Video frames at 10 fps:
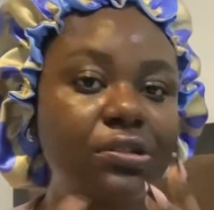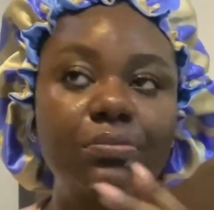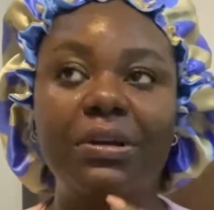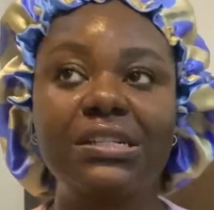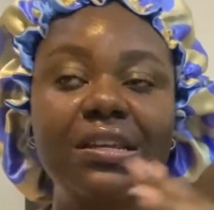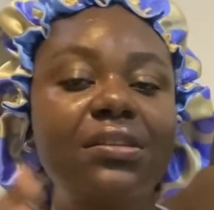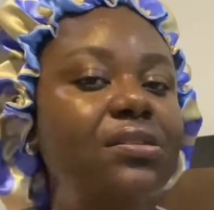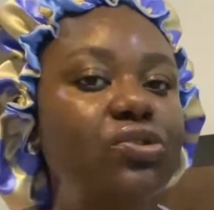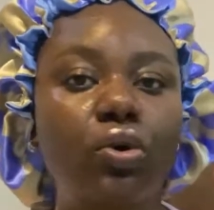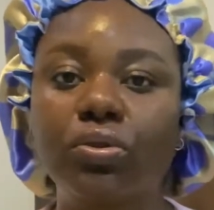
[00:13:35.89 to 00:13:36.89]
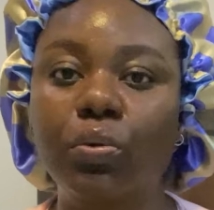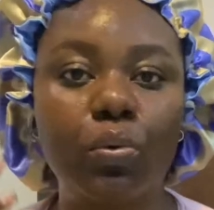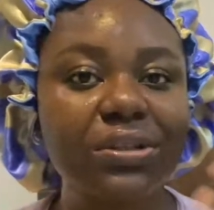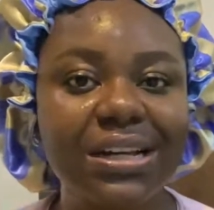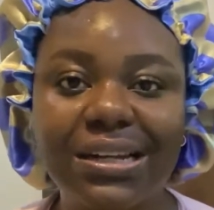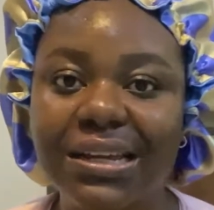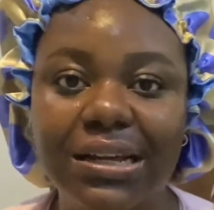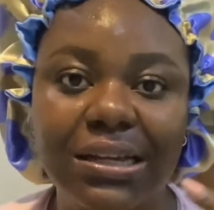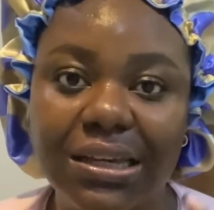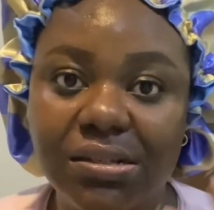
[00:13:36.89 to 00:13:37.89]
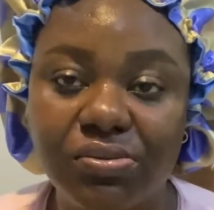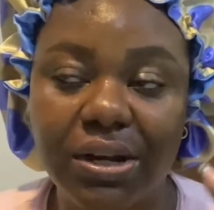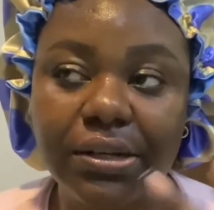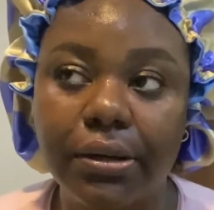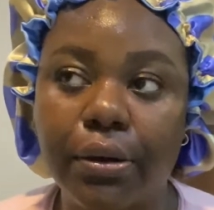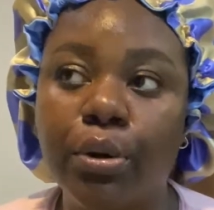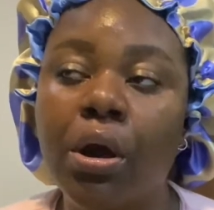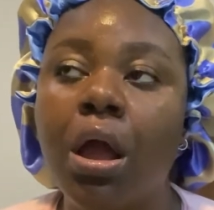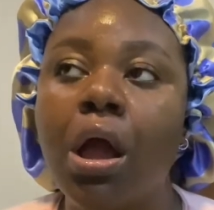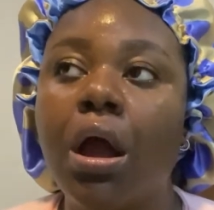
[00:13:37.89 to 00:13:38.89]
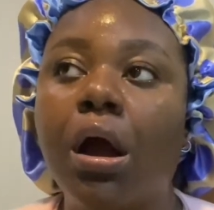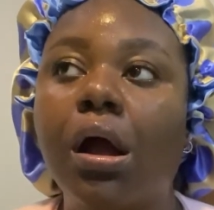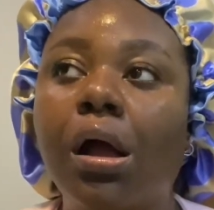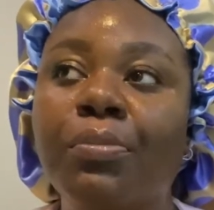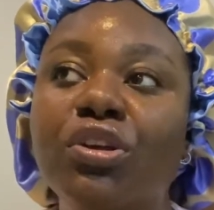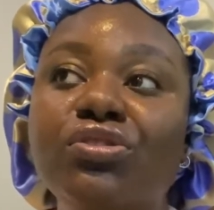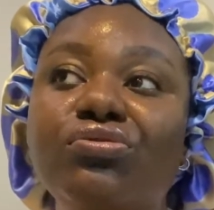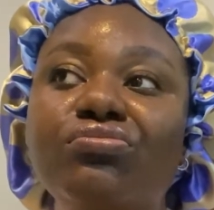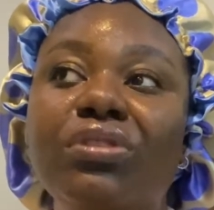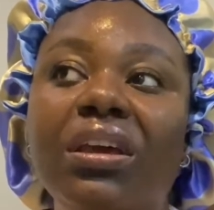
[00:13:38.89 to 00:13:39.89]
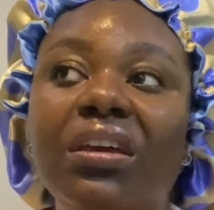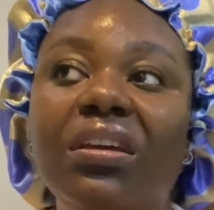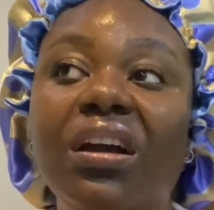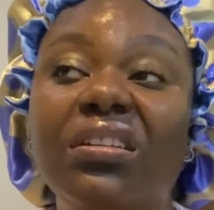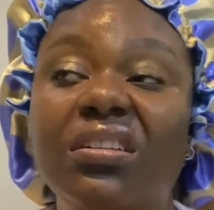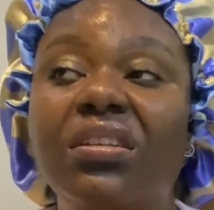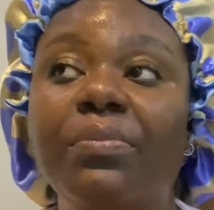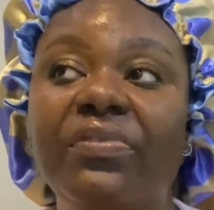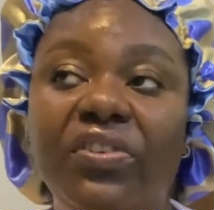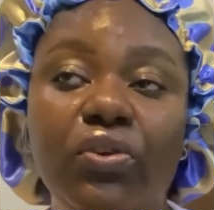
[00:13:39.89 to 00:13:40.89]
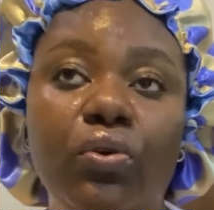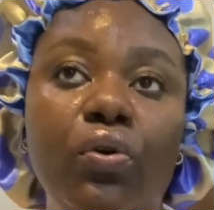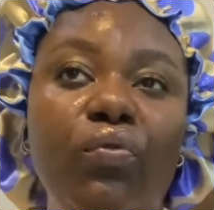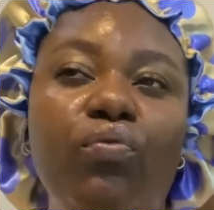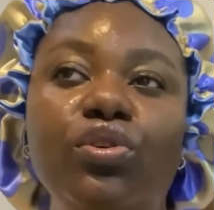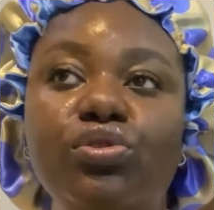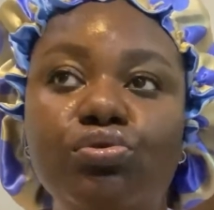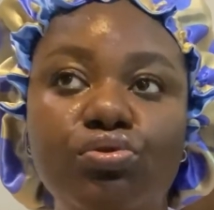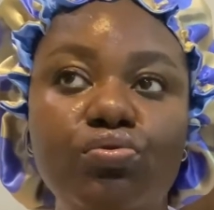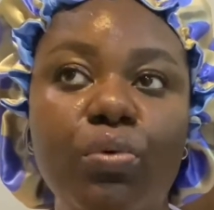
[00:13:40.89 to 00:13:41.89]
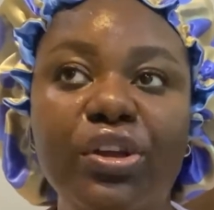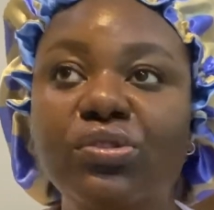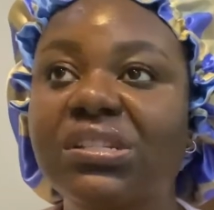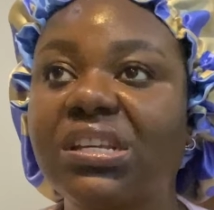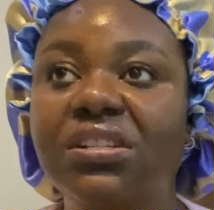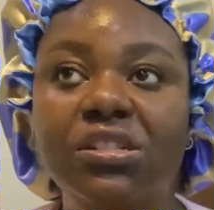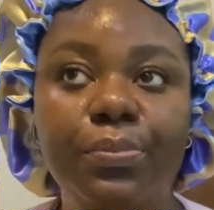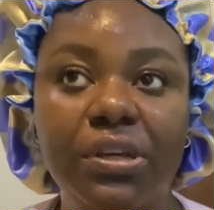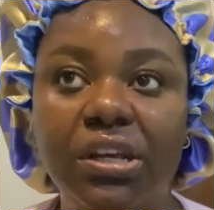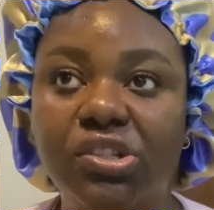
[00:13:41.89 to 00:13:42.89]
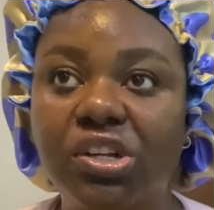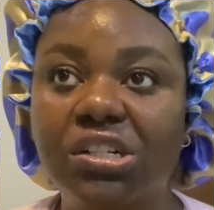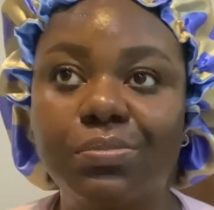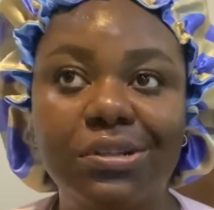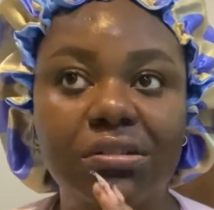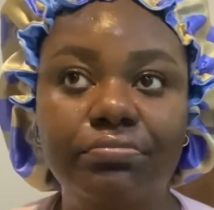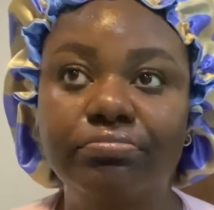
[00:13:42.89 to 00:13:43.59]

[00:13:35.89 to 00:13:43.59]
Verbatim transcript: my skin needs all the water that it can get right now i'm going to do a an in-depth video of what to do when your skin's ph has been